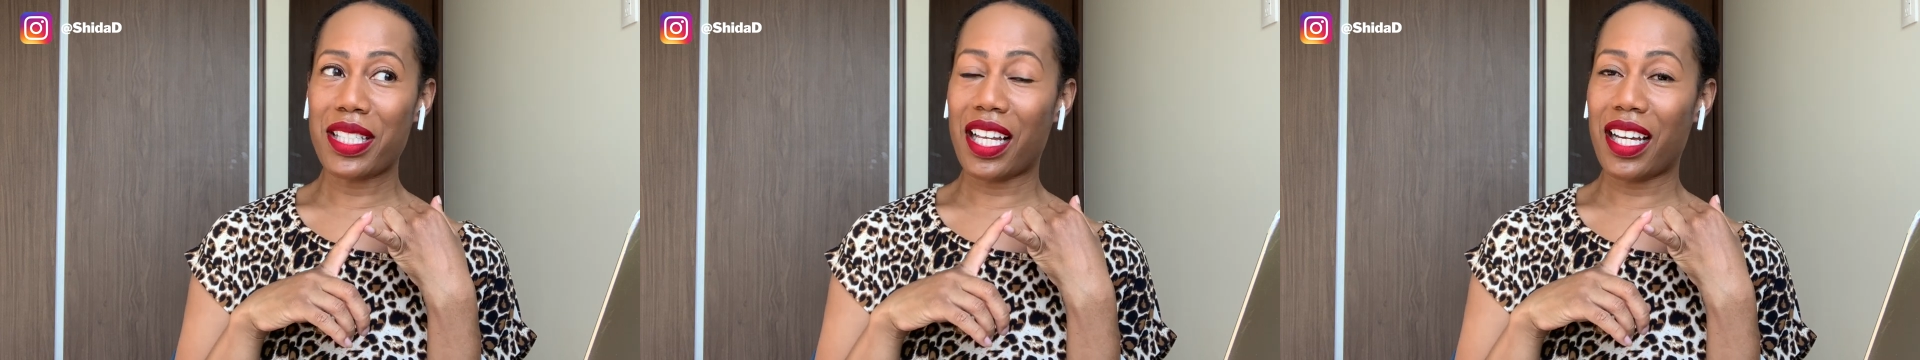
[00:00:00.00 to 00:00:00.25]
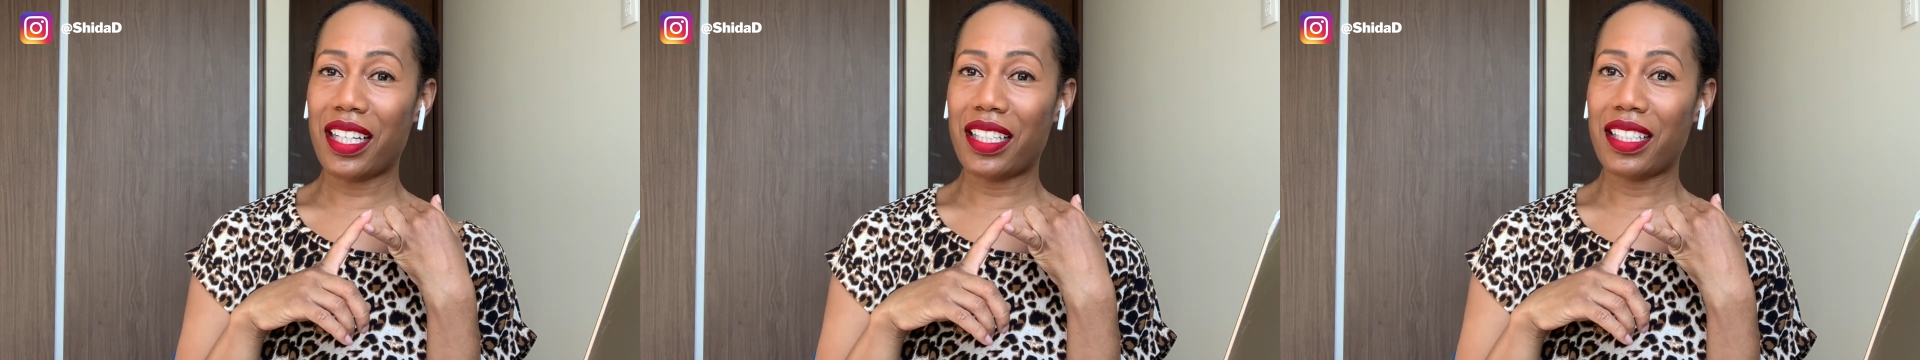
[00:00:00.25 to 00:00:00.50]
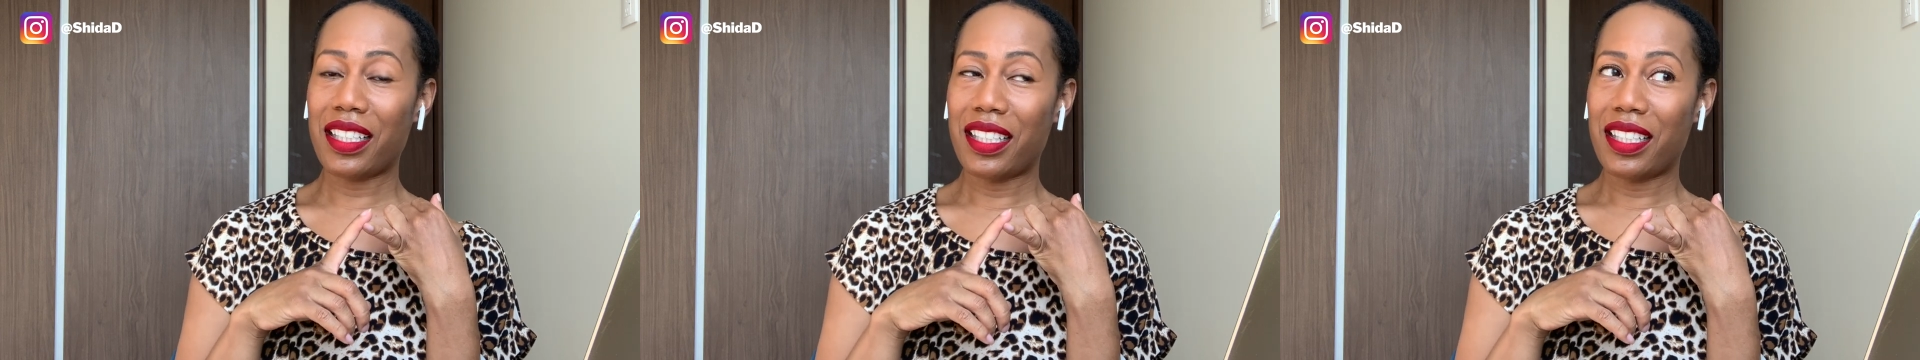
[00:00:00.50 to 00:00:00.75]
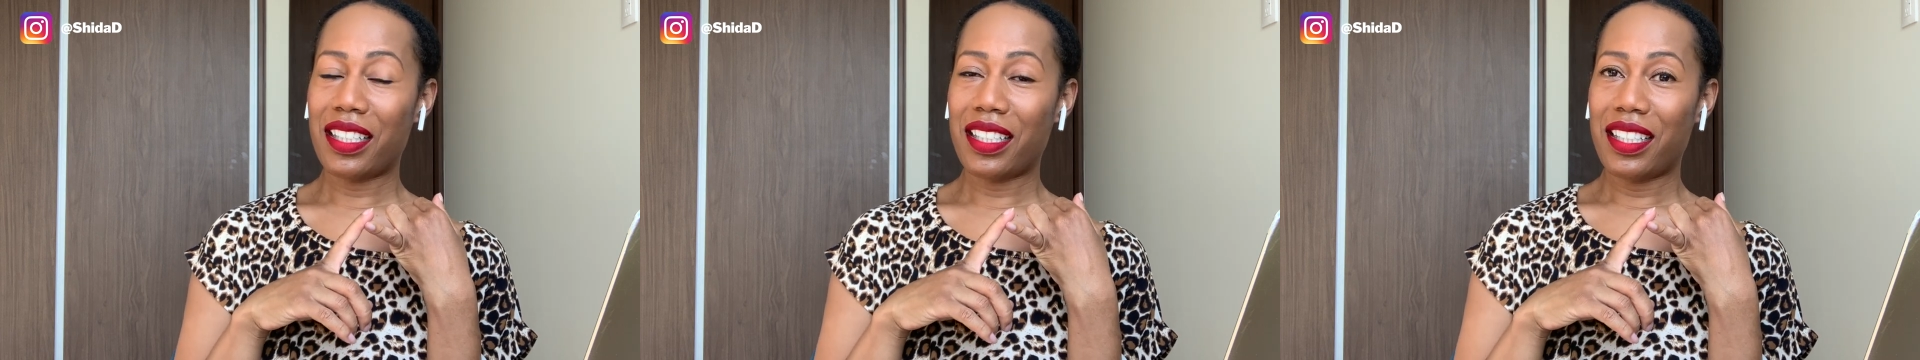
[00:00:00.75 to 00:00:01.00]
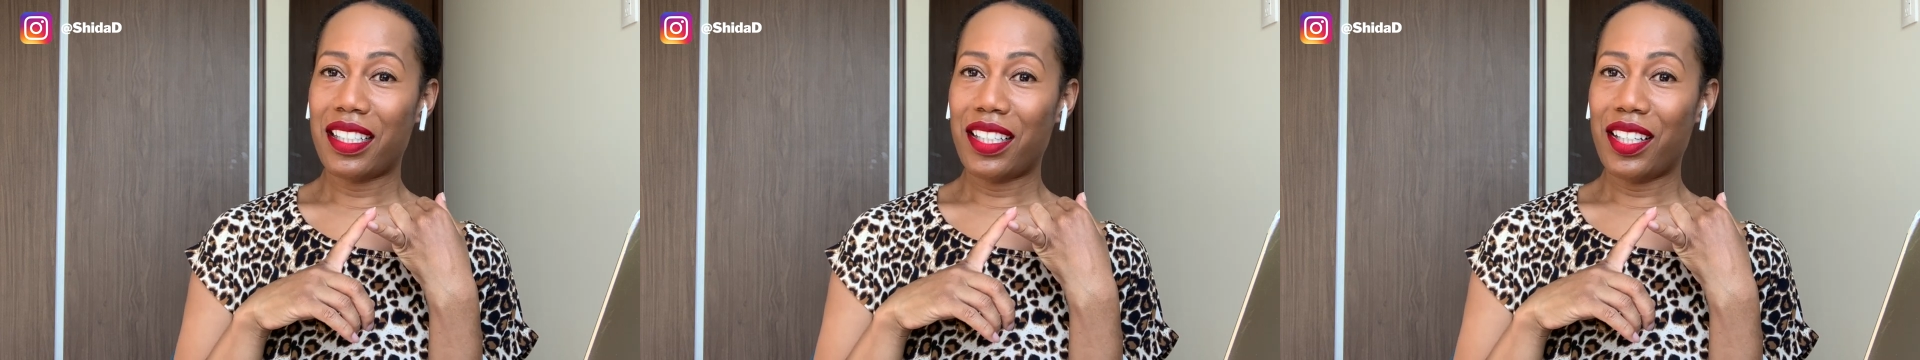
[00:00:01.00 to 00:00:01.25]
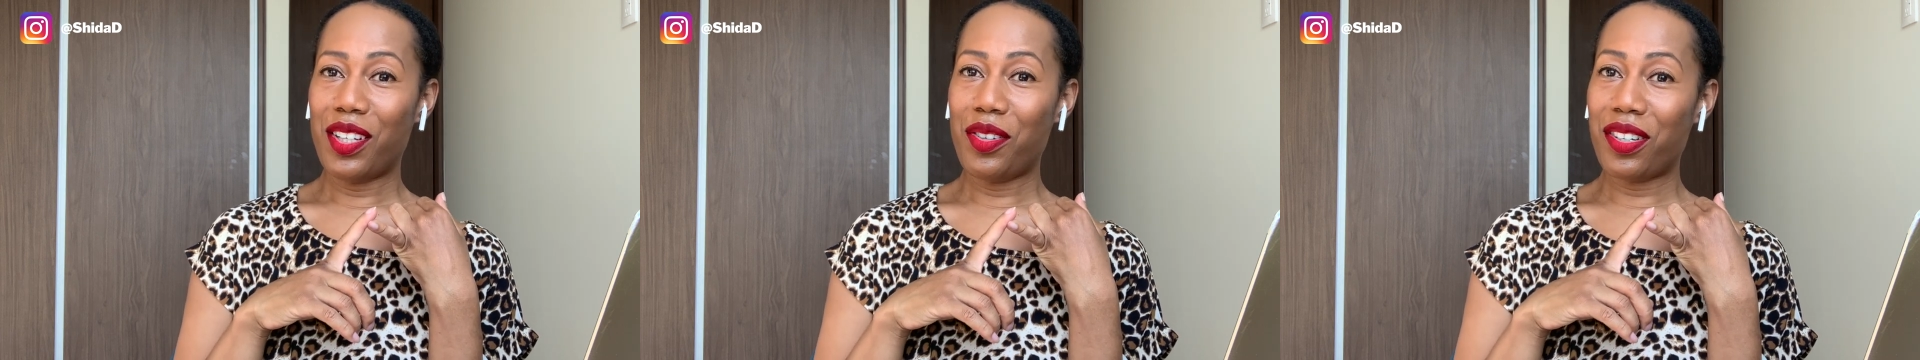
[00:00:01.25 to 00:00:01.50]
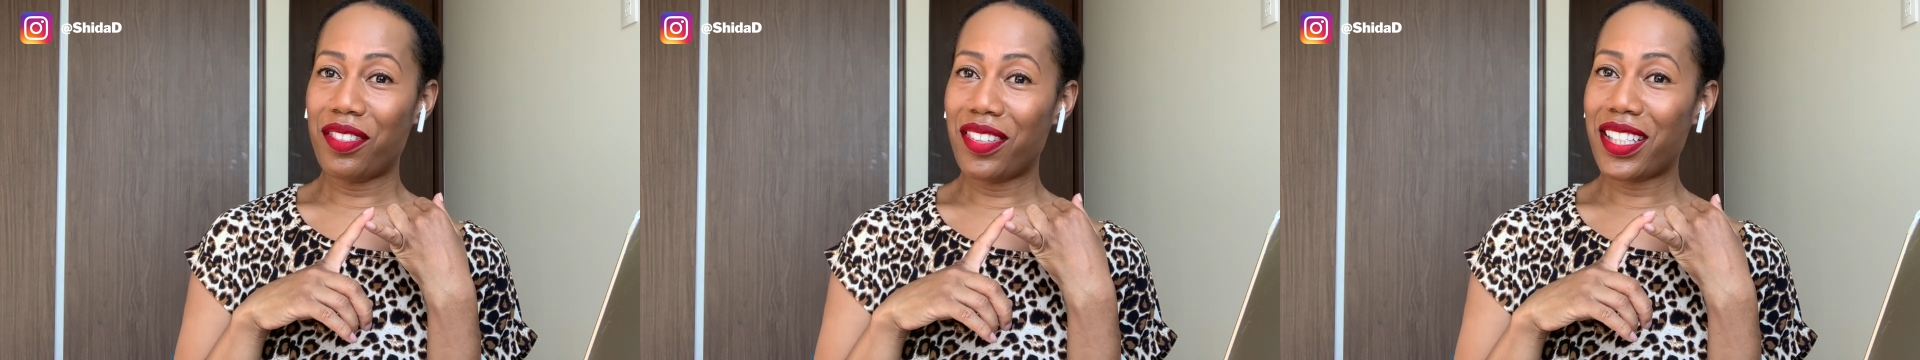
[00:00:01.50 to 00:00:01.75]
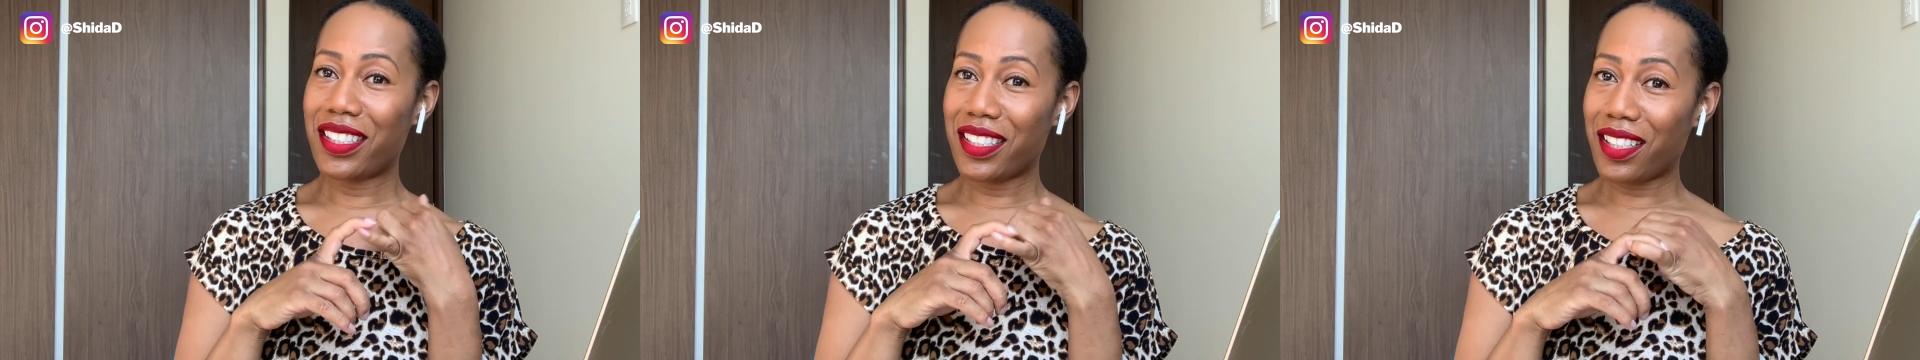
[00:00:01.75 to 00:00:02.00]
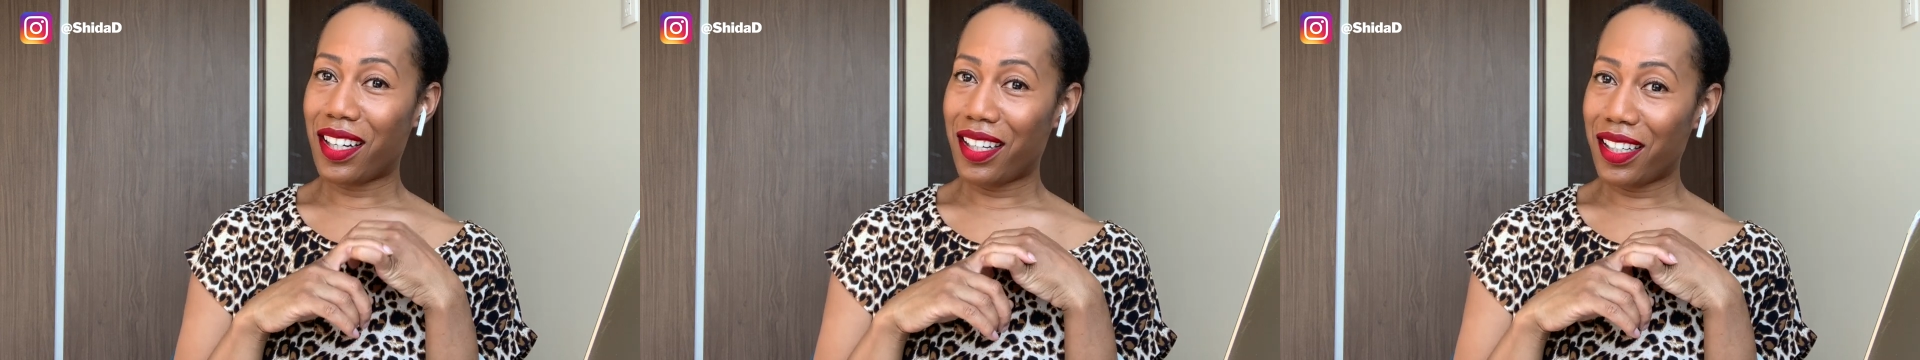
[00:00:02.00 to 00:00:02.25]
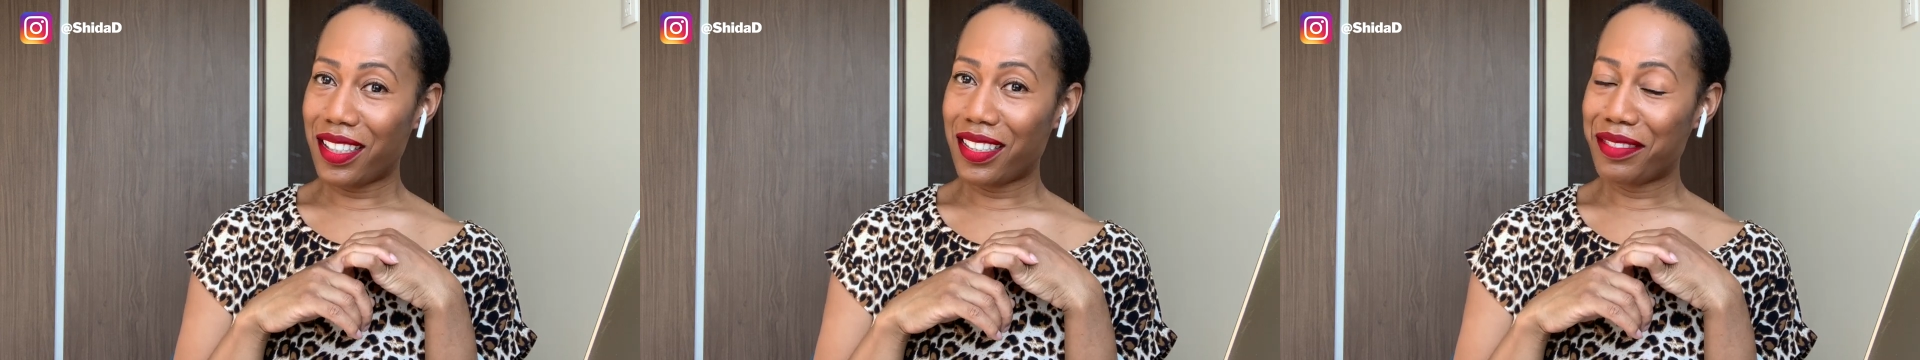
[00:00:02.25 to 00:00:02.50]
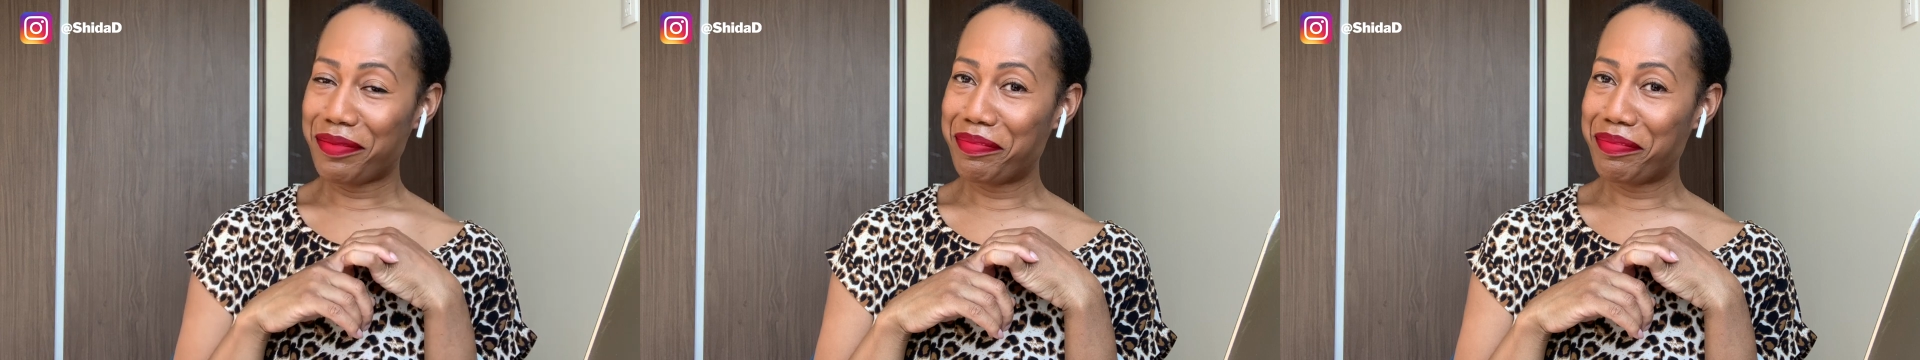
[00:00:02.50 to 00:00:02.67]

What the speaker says: like, you could fix this car.